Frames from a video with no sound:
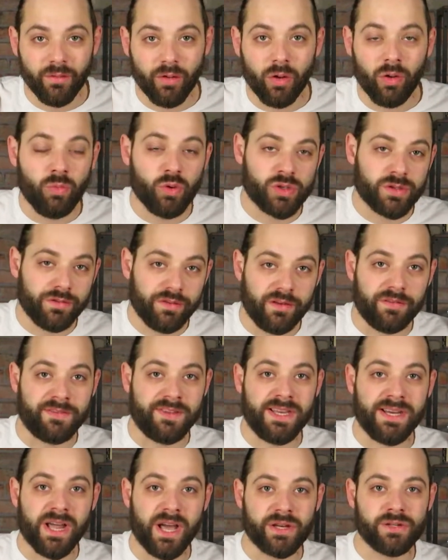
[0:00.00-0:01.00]
almost
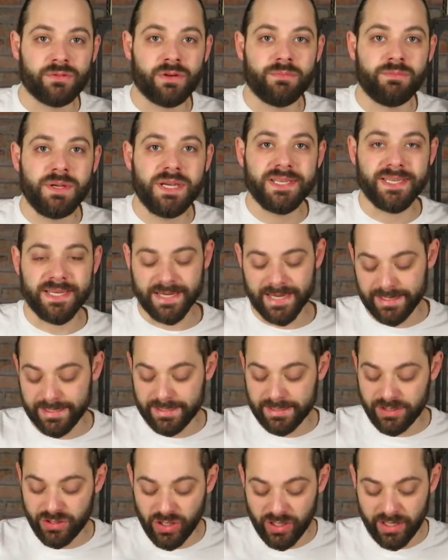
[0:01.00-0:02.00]
1500
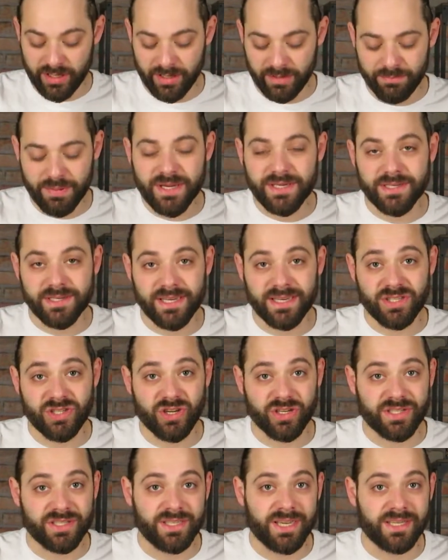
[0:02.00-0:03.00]
pieces in
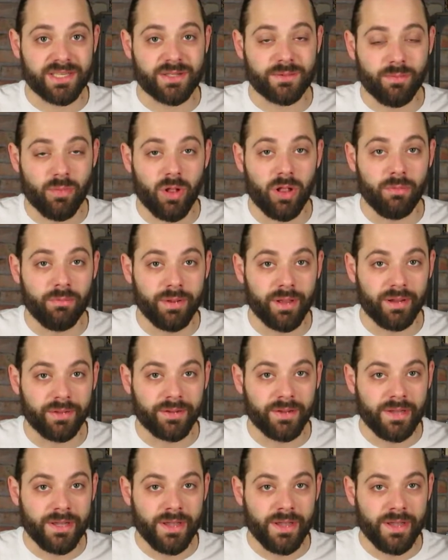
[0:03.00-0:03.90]
just this small build.